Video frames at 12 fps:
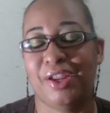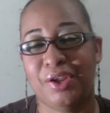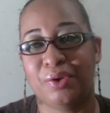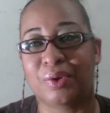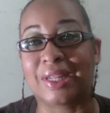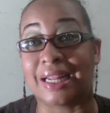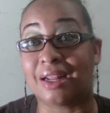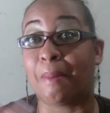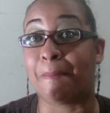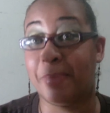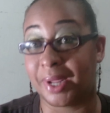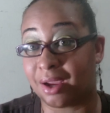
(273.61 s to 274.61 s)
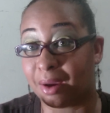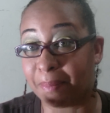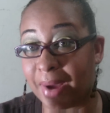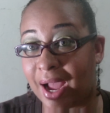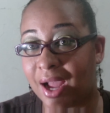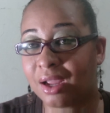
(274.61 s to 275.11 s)
you know, get a bigger
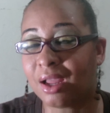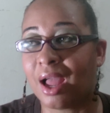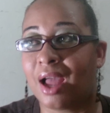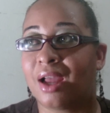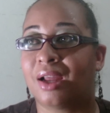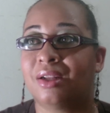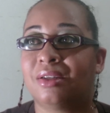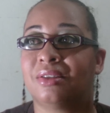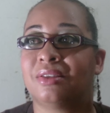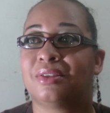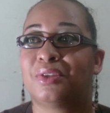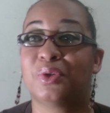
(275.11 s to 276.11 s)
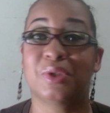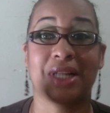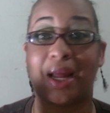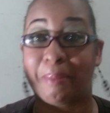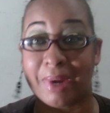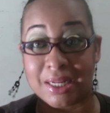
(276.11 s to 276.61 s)
bag, and those
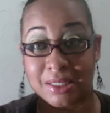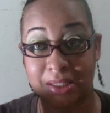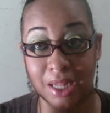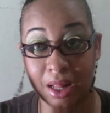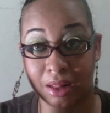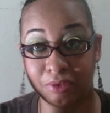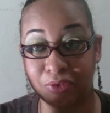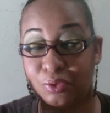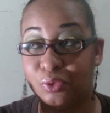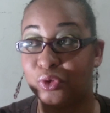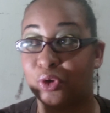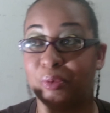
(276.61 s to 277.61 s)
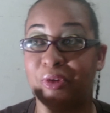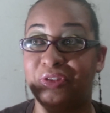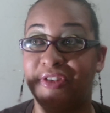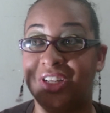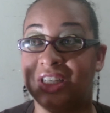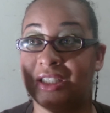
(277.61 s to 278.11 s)
like myself who normally
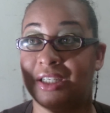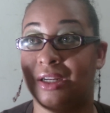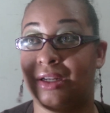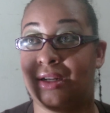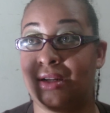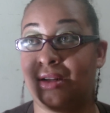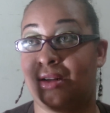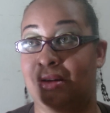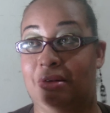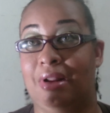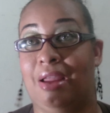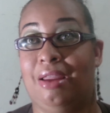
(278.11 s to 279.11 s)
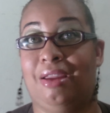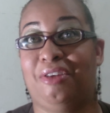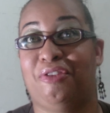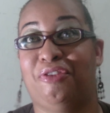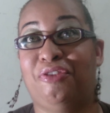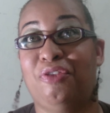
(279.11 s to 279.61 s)
finish in like
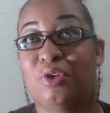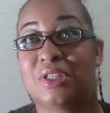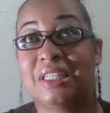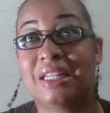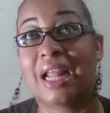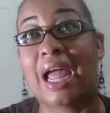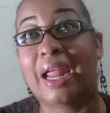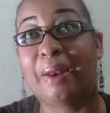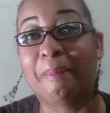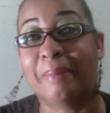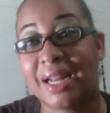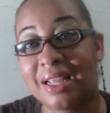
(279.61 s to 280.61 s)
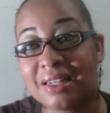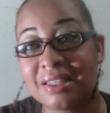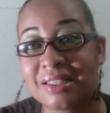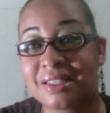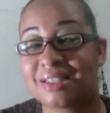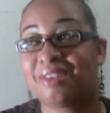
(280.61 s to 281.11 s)
49
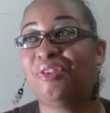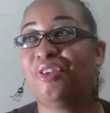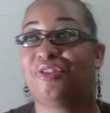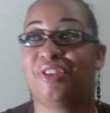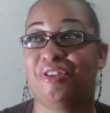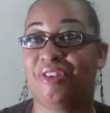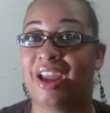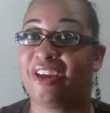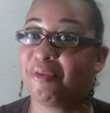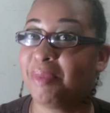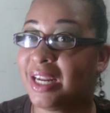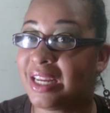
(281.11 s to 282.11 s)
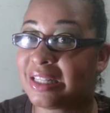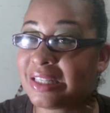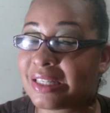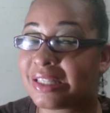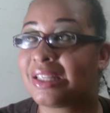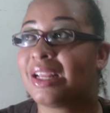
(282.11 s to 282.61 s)
minutes, 55
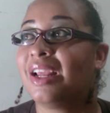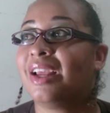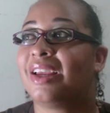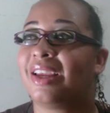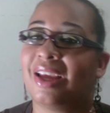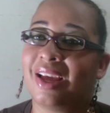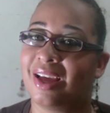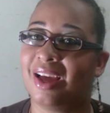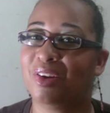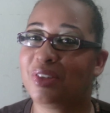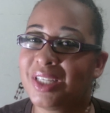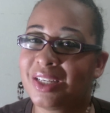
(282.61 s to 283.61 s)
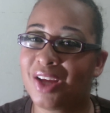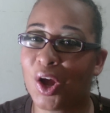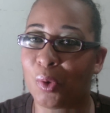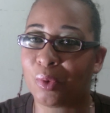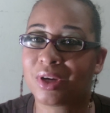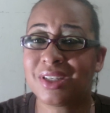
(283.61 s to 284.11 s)
minutes. Yeah, I don't take the
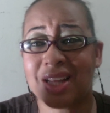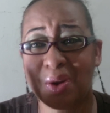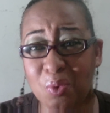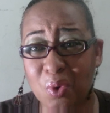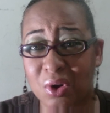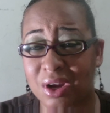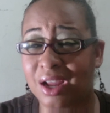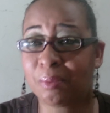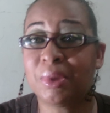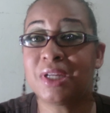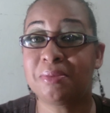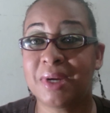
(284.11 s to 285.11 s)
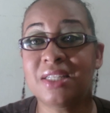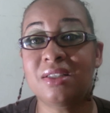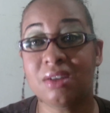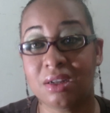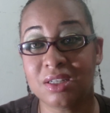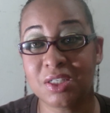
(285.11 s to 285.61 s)
hour because I walk, and plus my
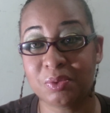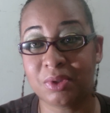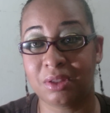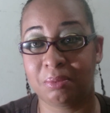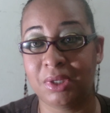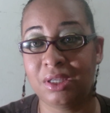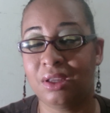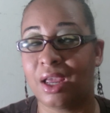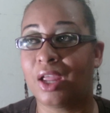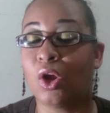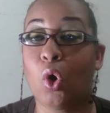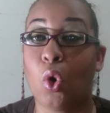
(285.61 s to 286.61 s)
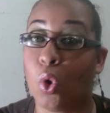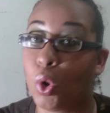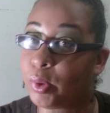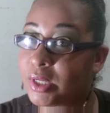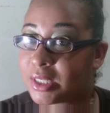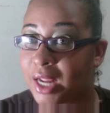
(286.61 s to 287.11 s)
son is with me. I
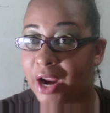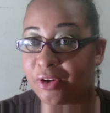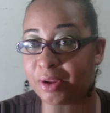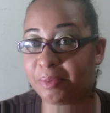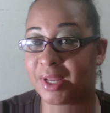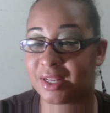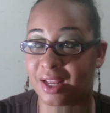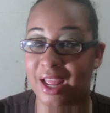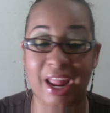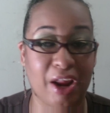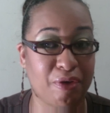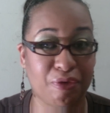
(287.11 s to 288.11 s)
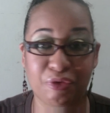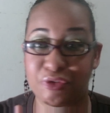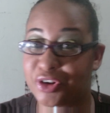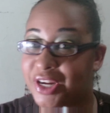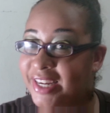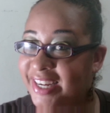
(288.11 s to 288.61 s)
always carry him here
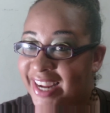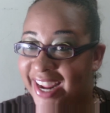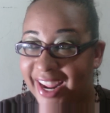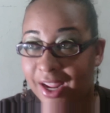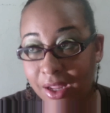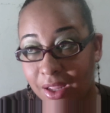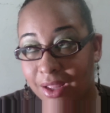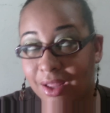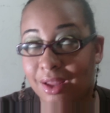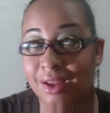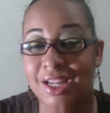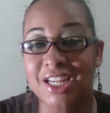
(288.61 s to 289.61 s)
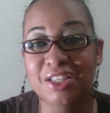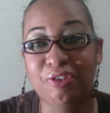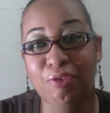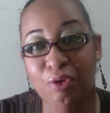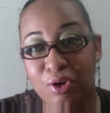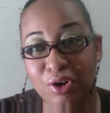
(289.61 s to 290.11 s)
every year. He's
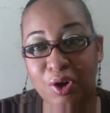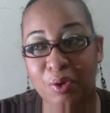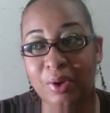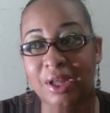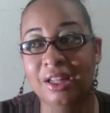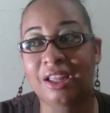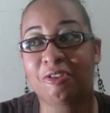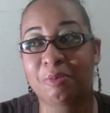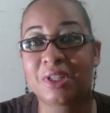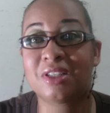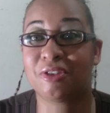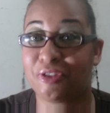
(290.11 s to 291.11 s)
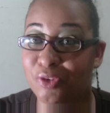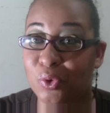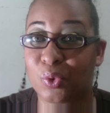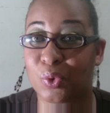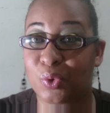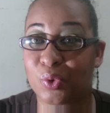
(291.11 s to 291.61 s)
four now, and he have been to
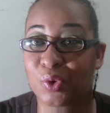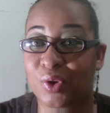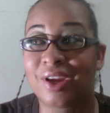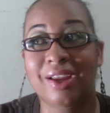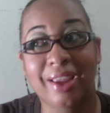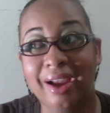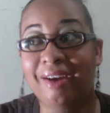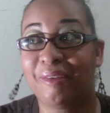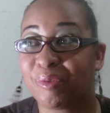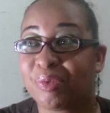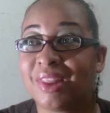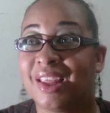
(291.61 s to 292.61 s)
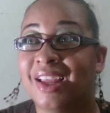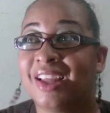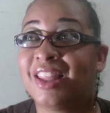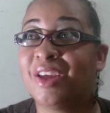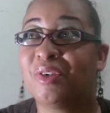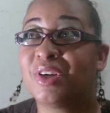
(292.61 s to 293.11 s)
four. Yeah,
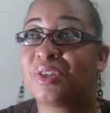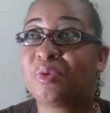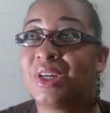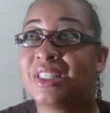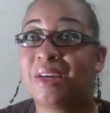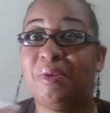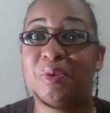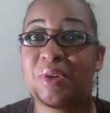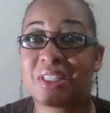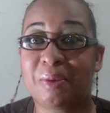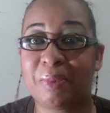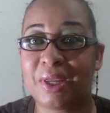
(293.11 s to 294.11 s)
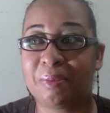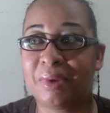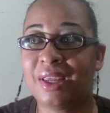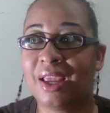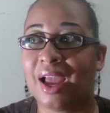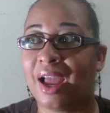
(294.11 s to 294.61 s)
there was one time he was a
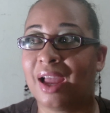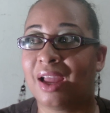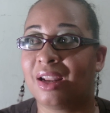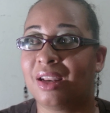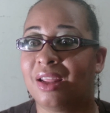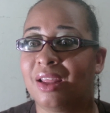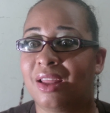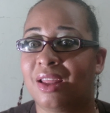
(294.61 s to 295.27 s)
baby, and